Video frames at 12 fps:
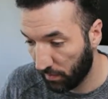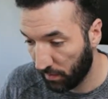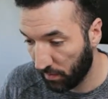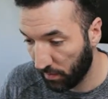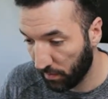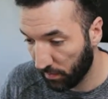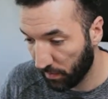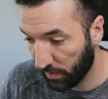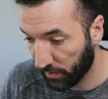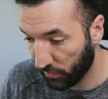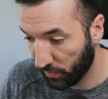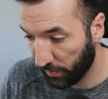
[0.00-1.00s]

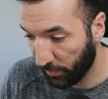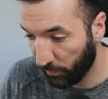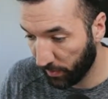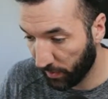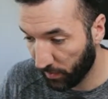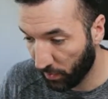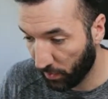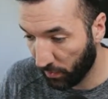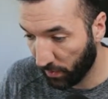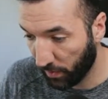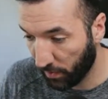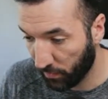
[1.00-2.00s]
Actually, we can go
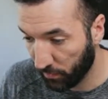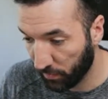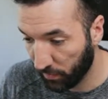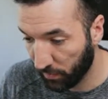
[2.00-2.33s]
out.